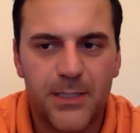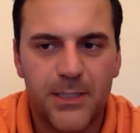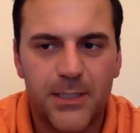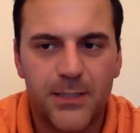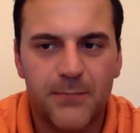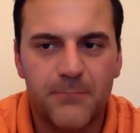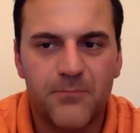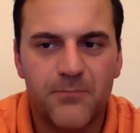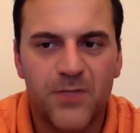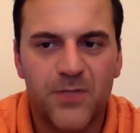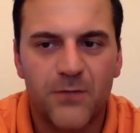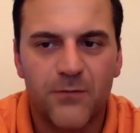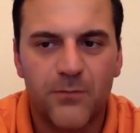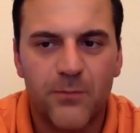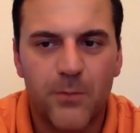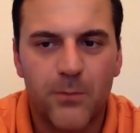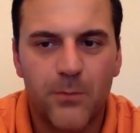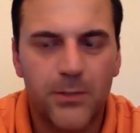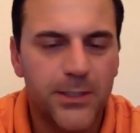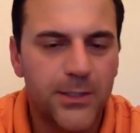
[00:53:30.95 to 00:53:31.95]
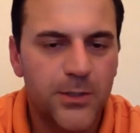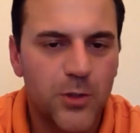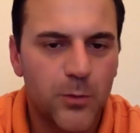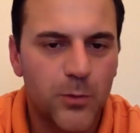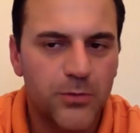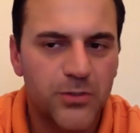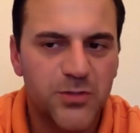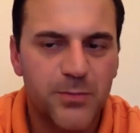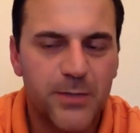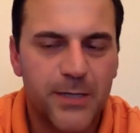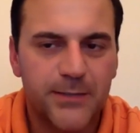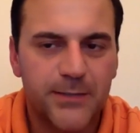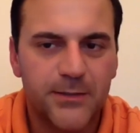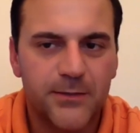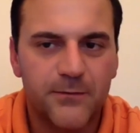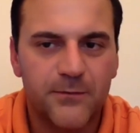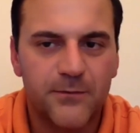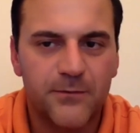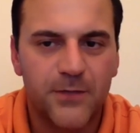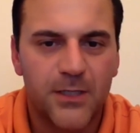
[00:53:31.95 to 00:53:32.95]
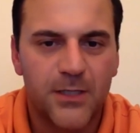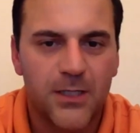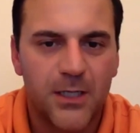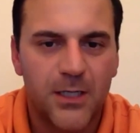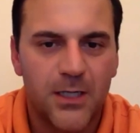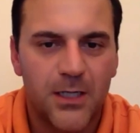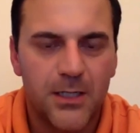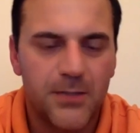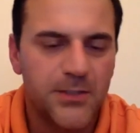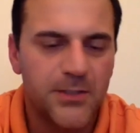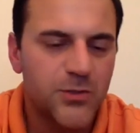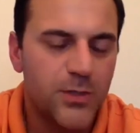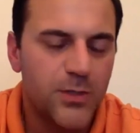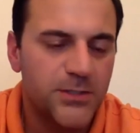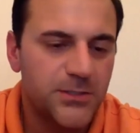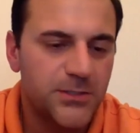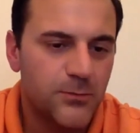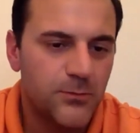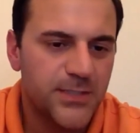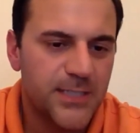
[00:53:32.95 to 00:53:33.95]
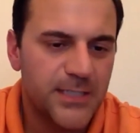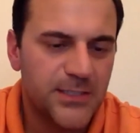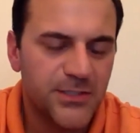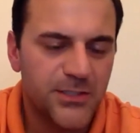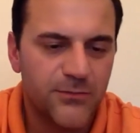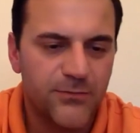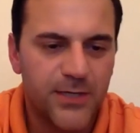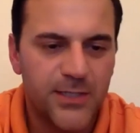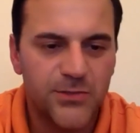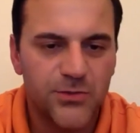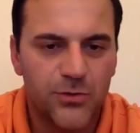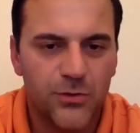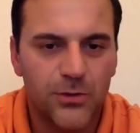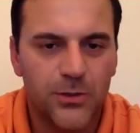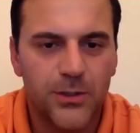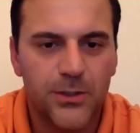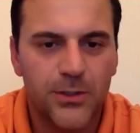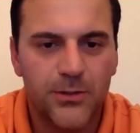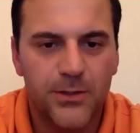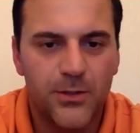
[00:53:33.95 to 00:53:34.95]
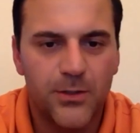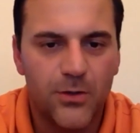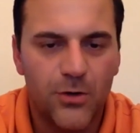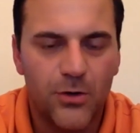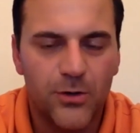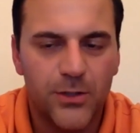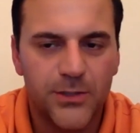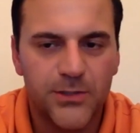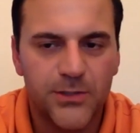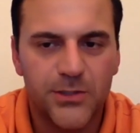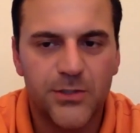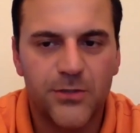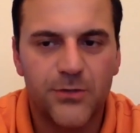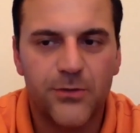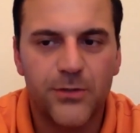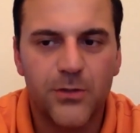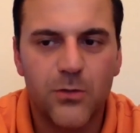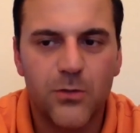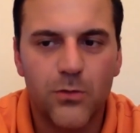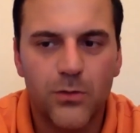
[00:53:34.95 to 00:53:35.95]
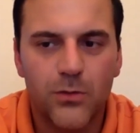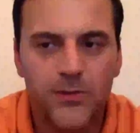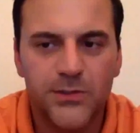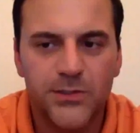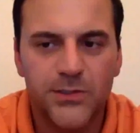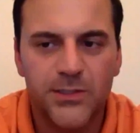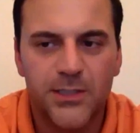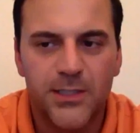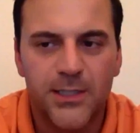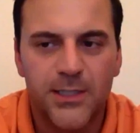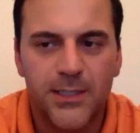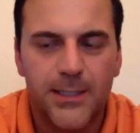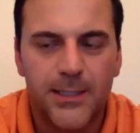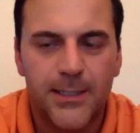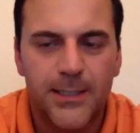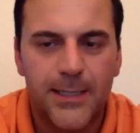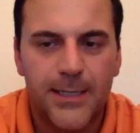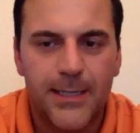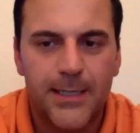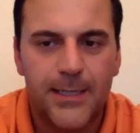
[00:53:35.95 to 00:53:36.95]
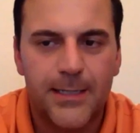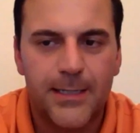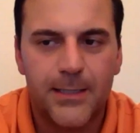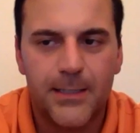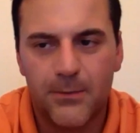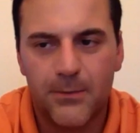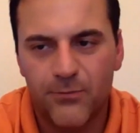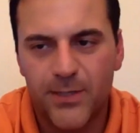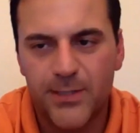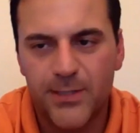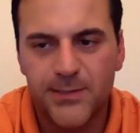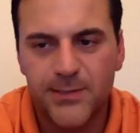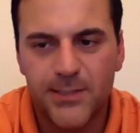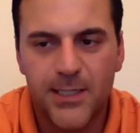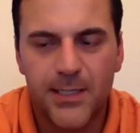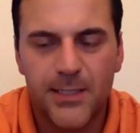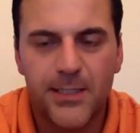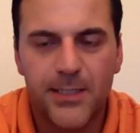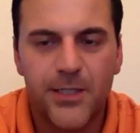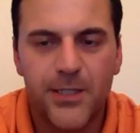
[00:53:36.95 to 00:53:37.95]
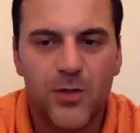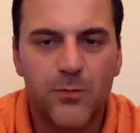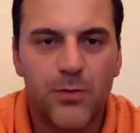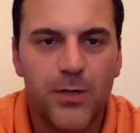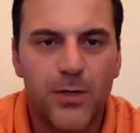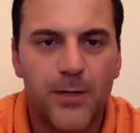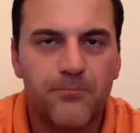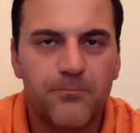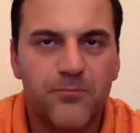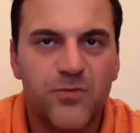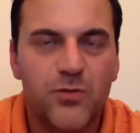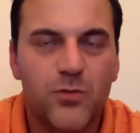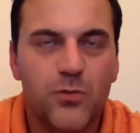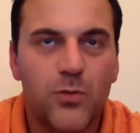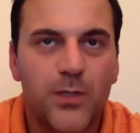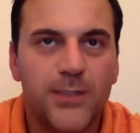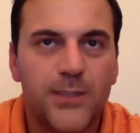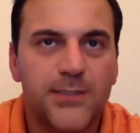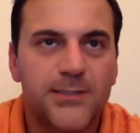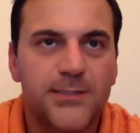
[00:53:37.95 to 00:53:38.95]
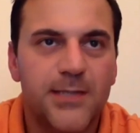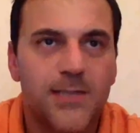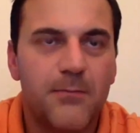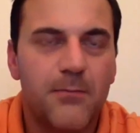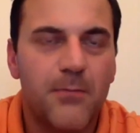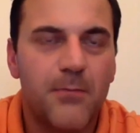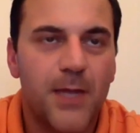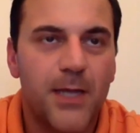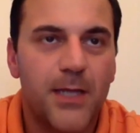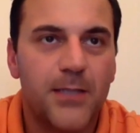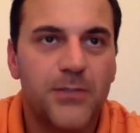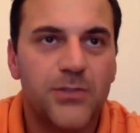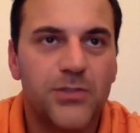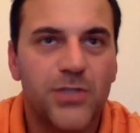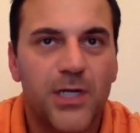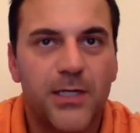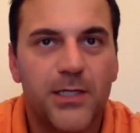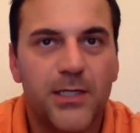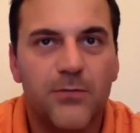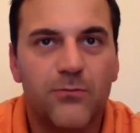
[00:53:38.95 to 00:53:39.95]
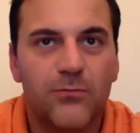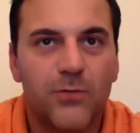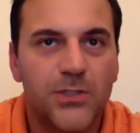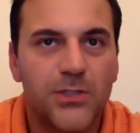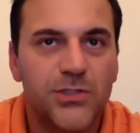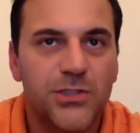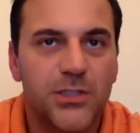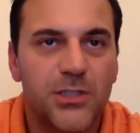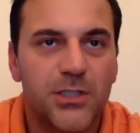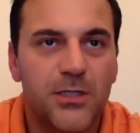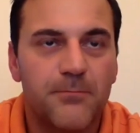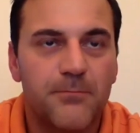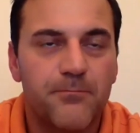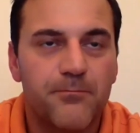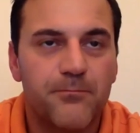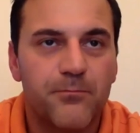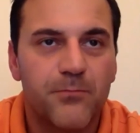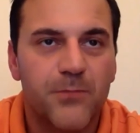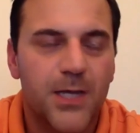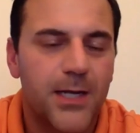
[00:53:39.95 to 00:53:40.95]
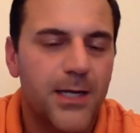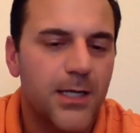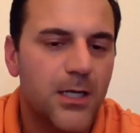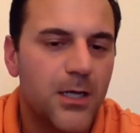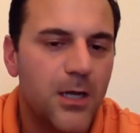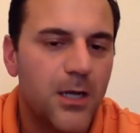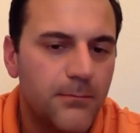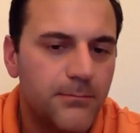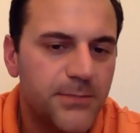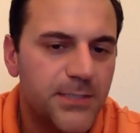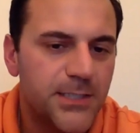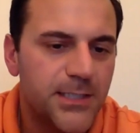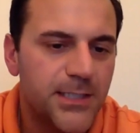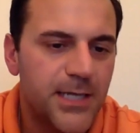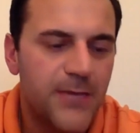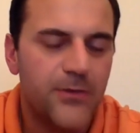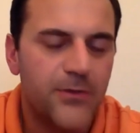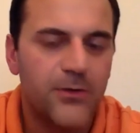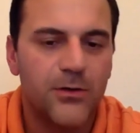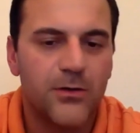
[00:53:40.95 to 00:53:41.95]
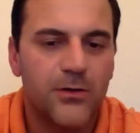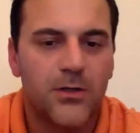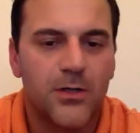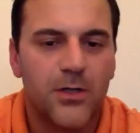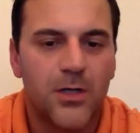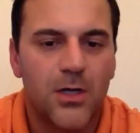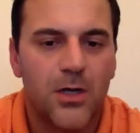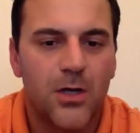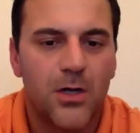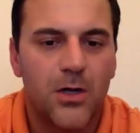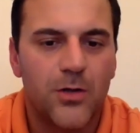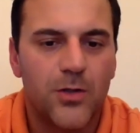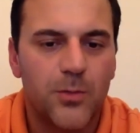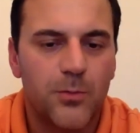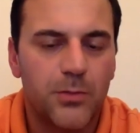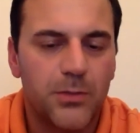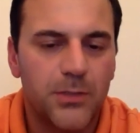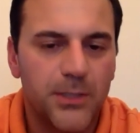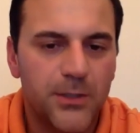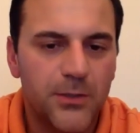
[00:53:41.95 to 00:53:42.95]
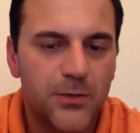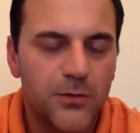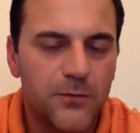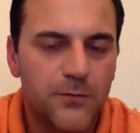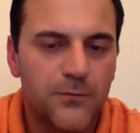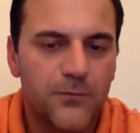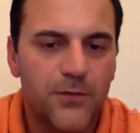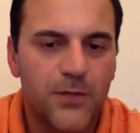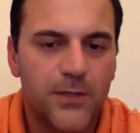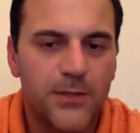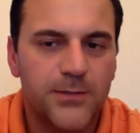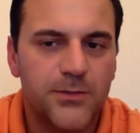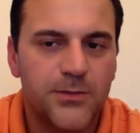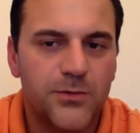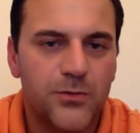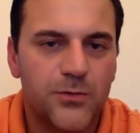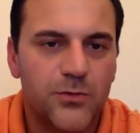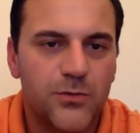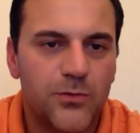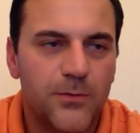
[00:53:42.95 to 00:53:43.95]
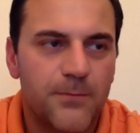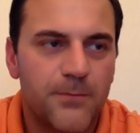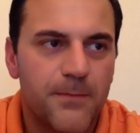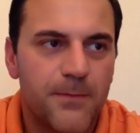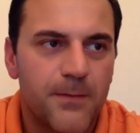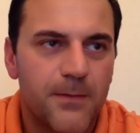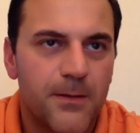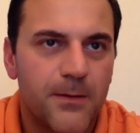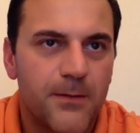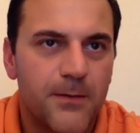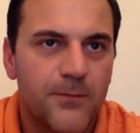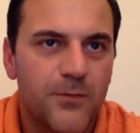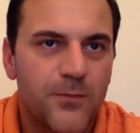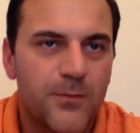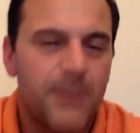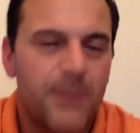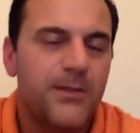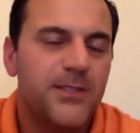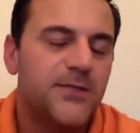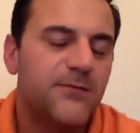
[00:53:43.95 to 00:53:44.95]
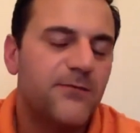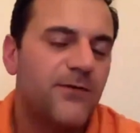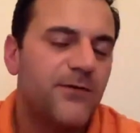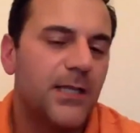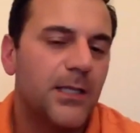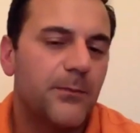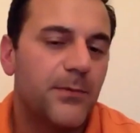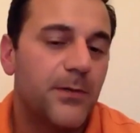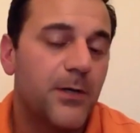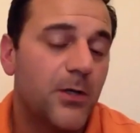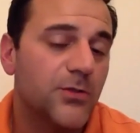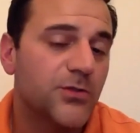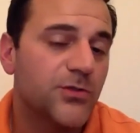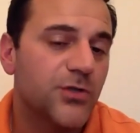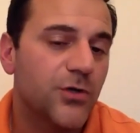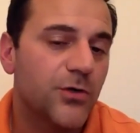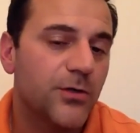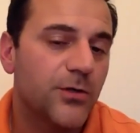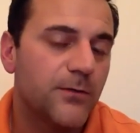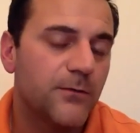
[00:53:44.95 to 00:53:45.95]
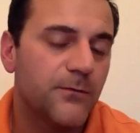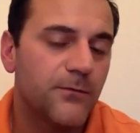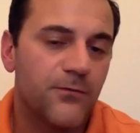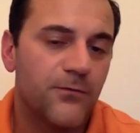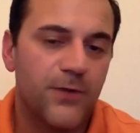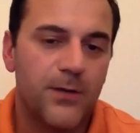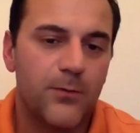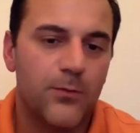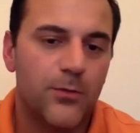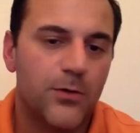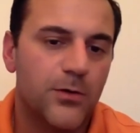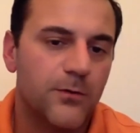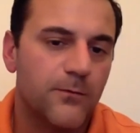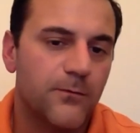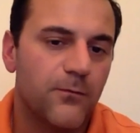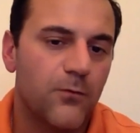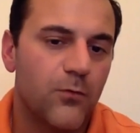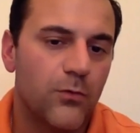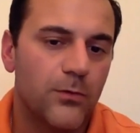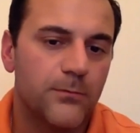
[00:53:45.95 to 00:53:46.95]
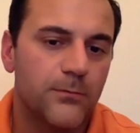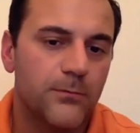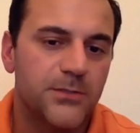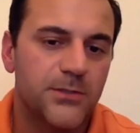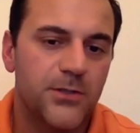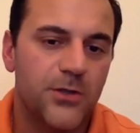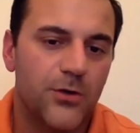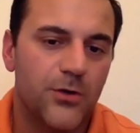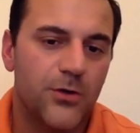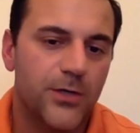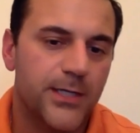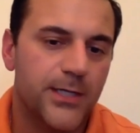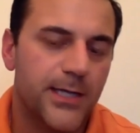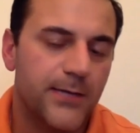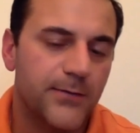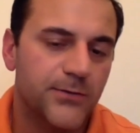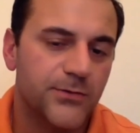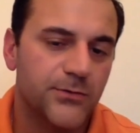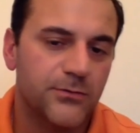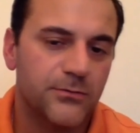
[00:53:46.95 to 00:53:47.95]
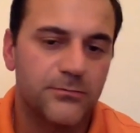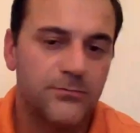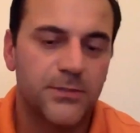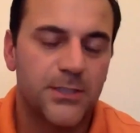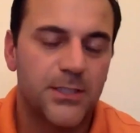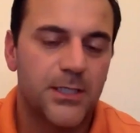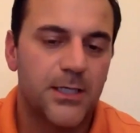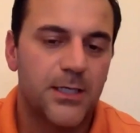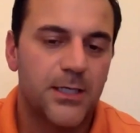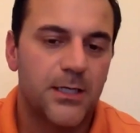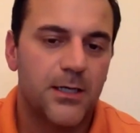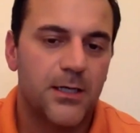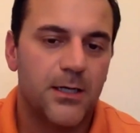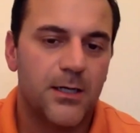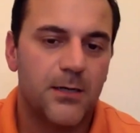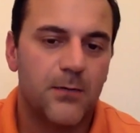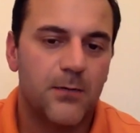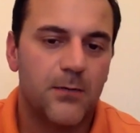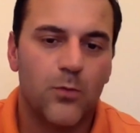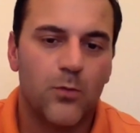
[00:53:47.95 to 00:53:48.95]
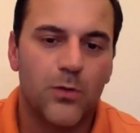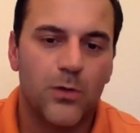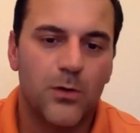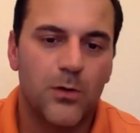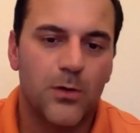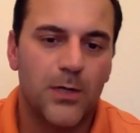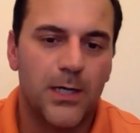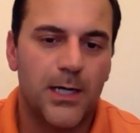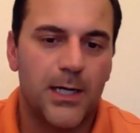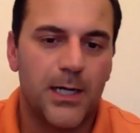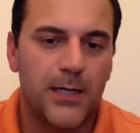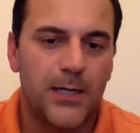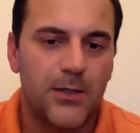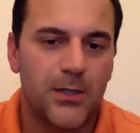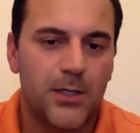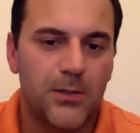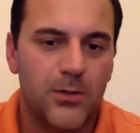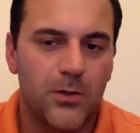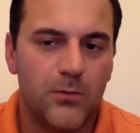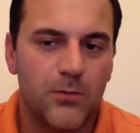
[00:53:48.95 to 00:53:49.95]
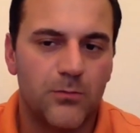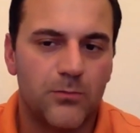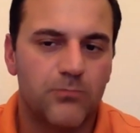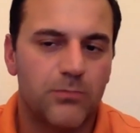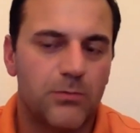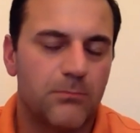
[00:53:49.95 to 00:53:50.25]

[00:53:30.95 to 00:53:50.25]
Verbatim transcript: And from a political perspective, uh, and this question was actually raised earlier in our Arctic security course and, and raised again here. But to what extent might China and Russia kind of come together on the political front to, to maybe develop an alternative framework or form to the Arctic Council? Um, I, I know